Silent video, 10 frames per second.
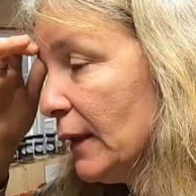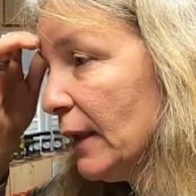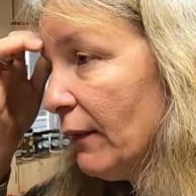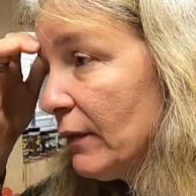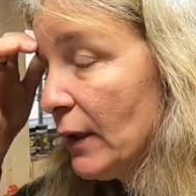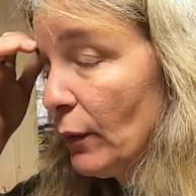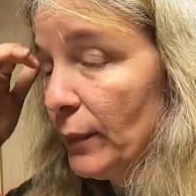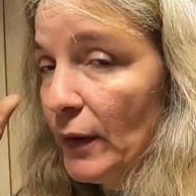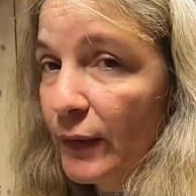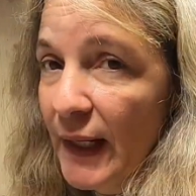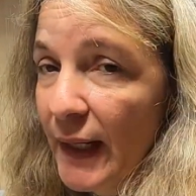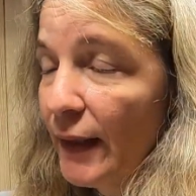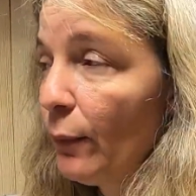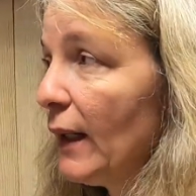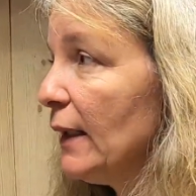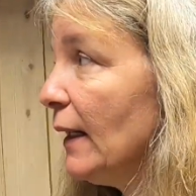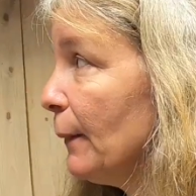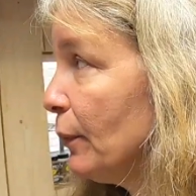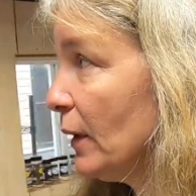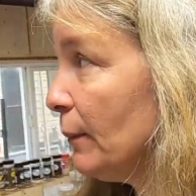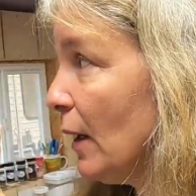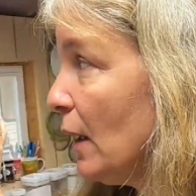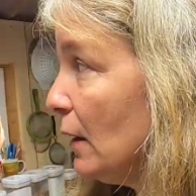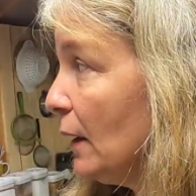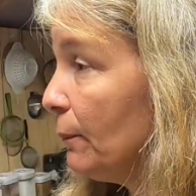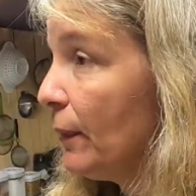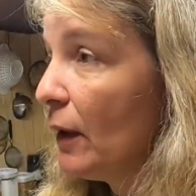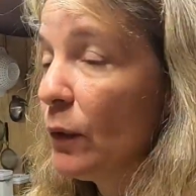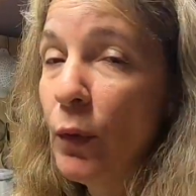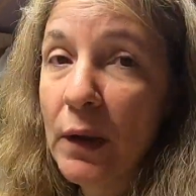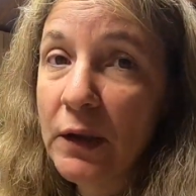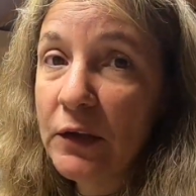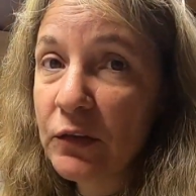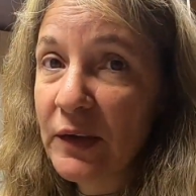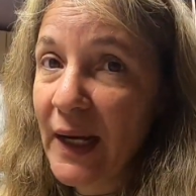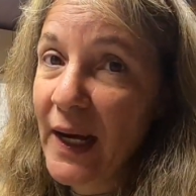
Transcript: and everything would be okay well i put them all up on the walls